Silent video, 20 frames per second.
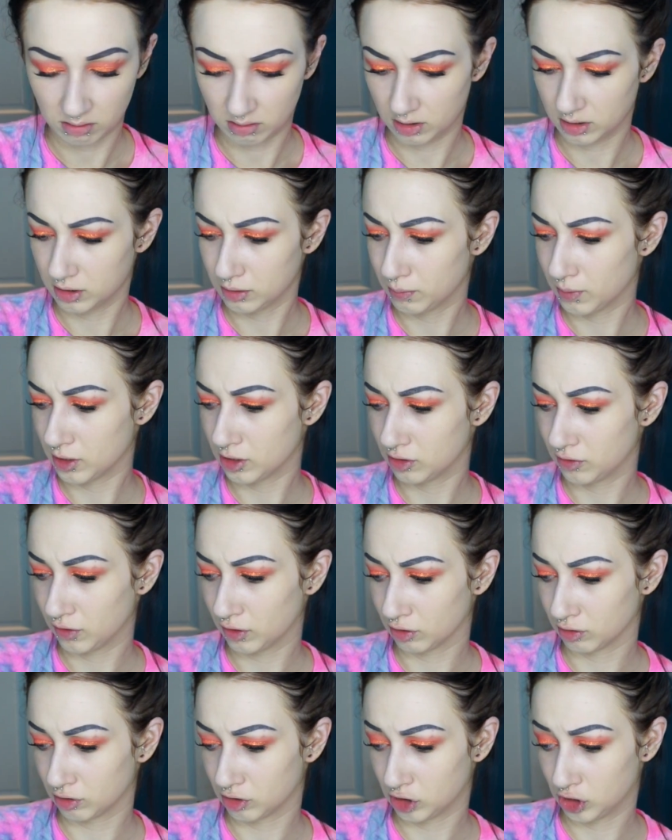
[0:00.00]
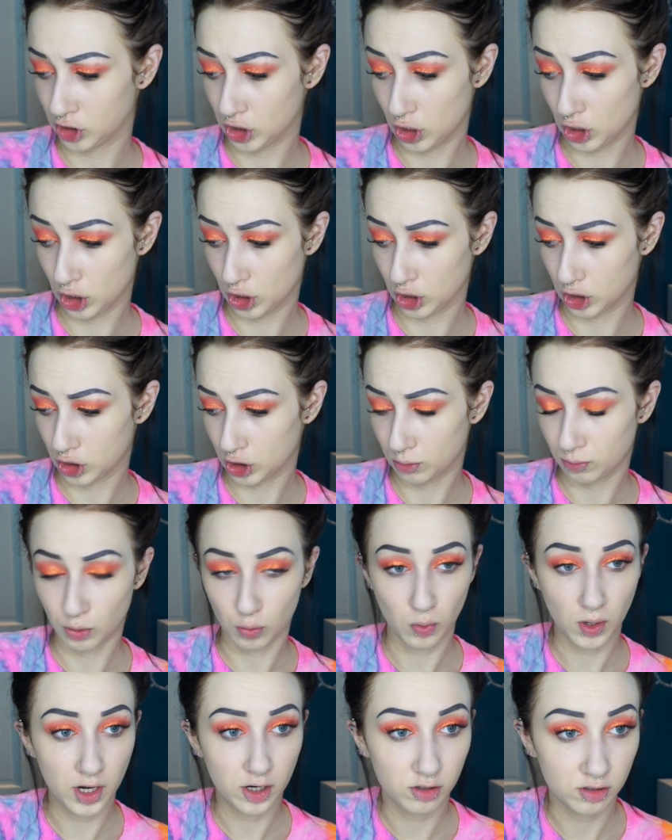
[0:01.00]
The sponge feels super
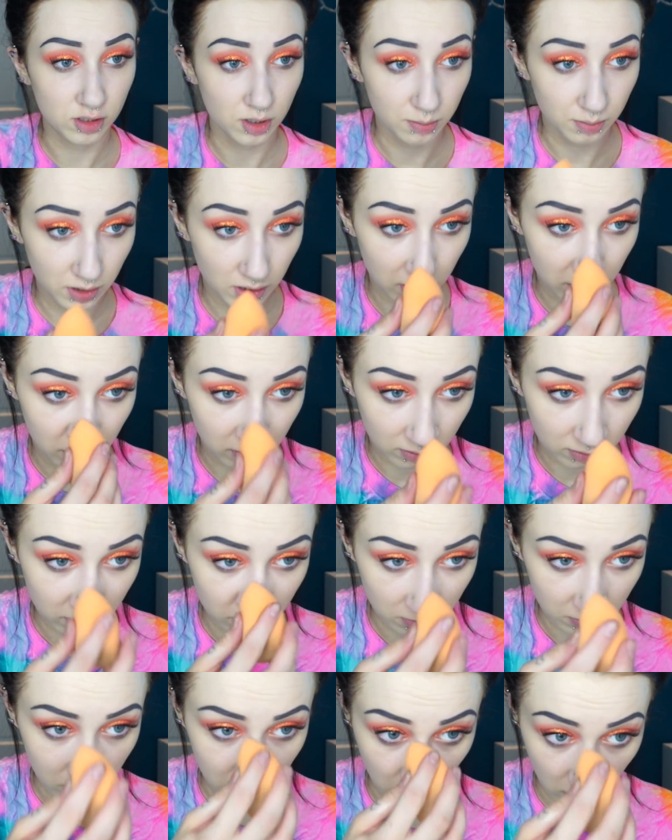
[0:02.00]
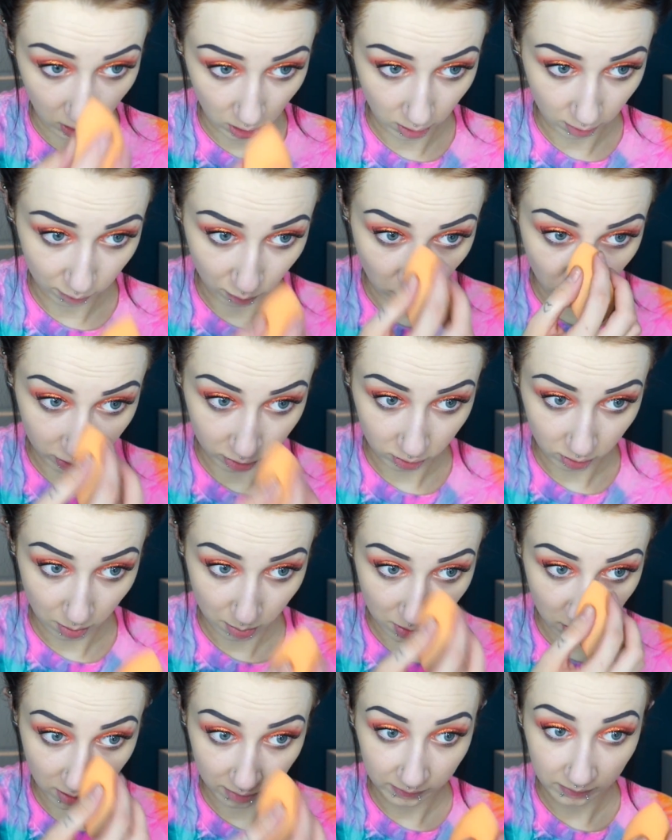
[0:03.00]
wet or something. A lot of water's
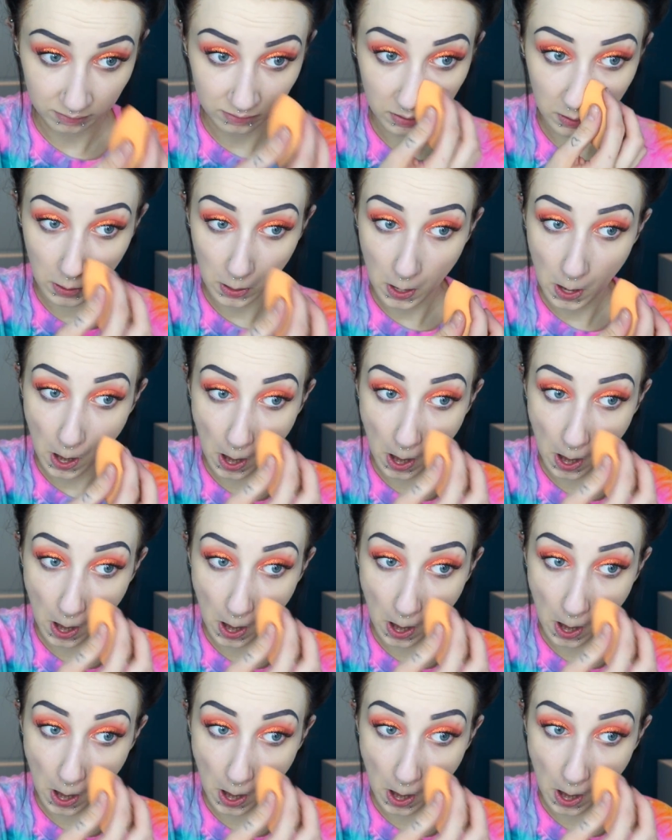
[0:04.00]
coming off of it.